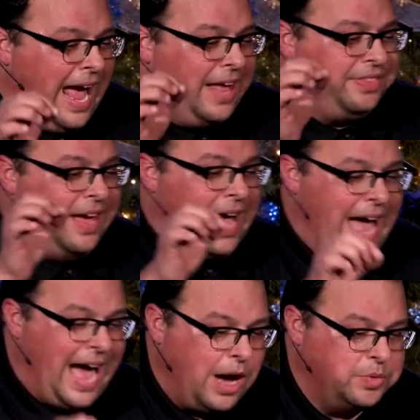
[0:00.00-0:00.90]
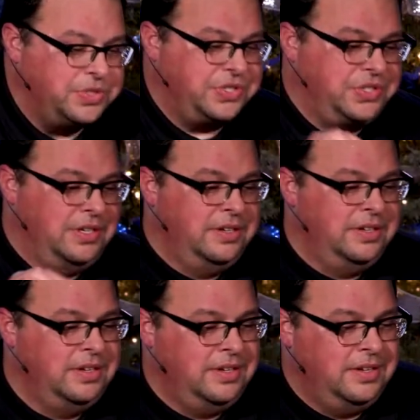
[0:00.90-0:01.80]
at the house,
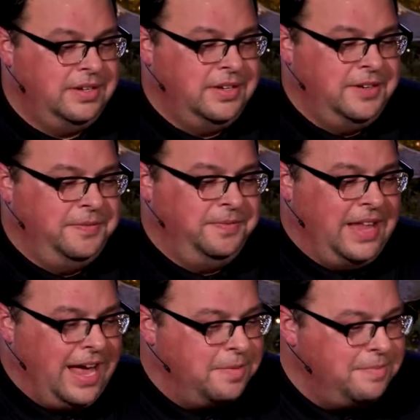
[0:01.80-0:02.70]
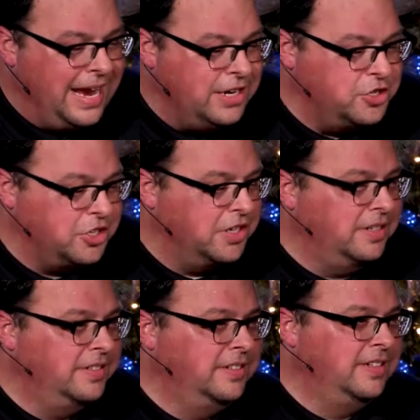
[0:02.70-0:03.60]
not a manger,
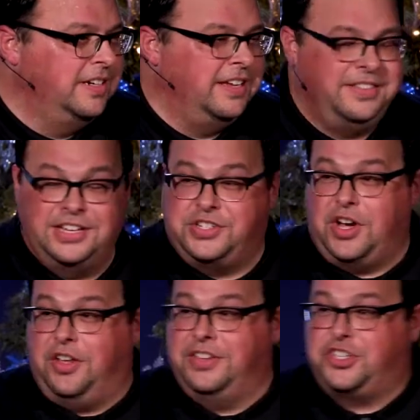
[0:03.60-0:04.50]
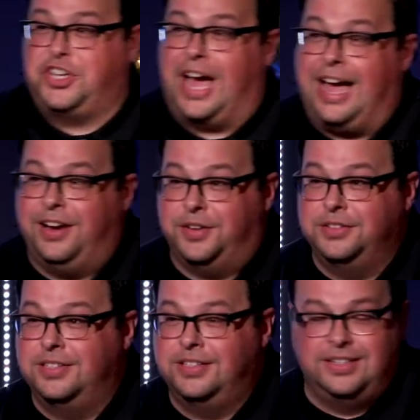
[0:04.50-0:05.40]
they saw the
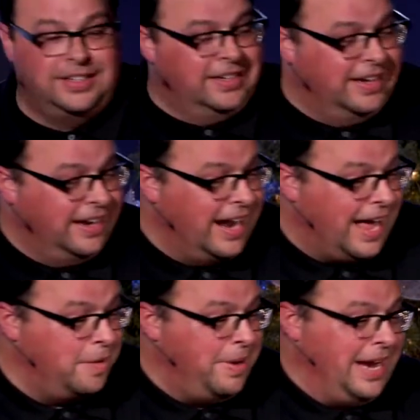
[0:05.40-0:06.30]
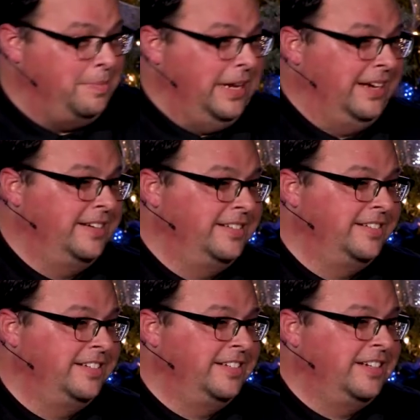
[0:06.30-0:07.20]
child, not a baby.
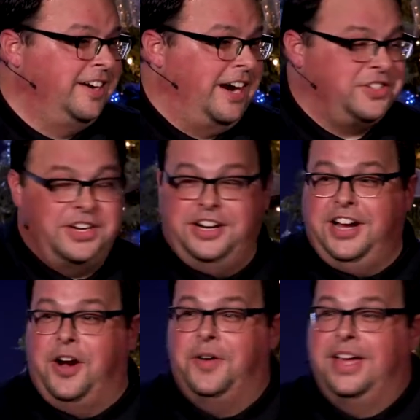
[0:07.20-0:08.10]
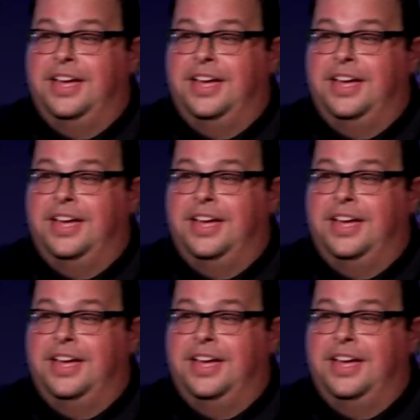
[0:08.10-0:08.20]
All right, so here you go.